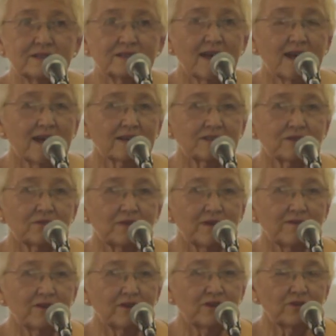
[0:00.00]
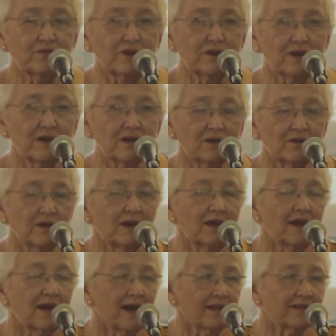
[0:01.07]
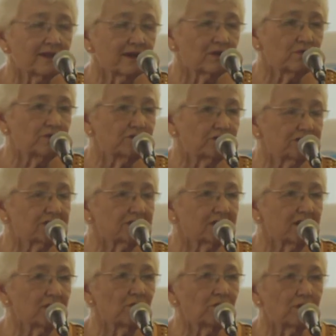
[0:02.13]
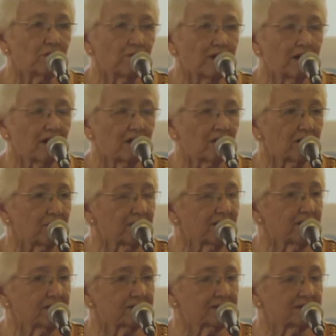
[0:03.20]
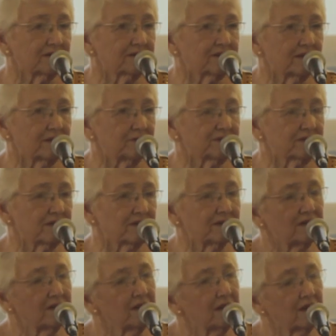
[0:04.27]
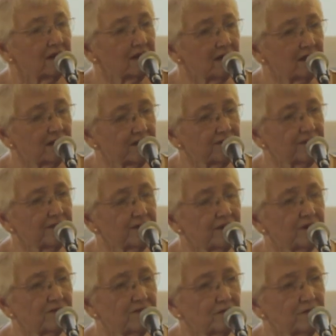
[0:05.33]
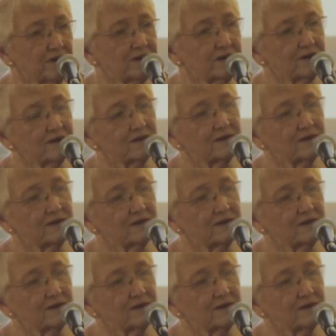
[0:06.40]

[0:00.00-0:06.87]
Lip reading: tax revenue and all, I think we should stay where we are, because it seems that a lot of the government